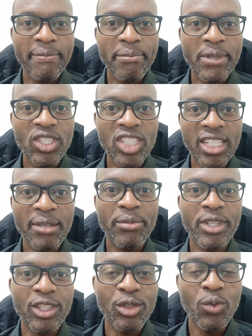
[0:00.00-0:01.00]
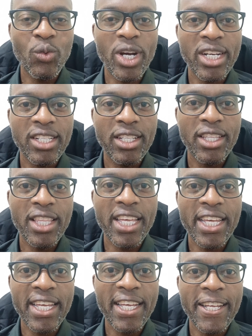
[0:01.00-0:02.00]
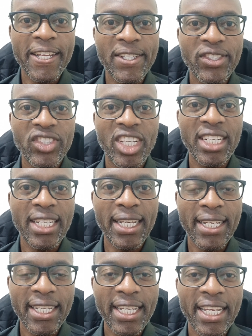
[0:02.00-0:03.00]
misinterprets what the sender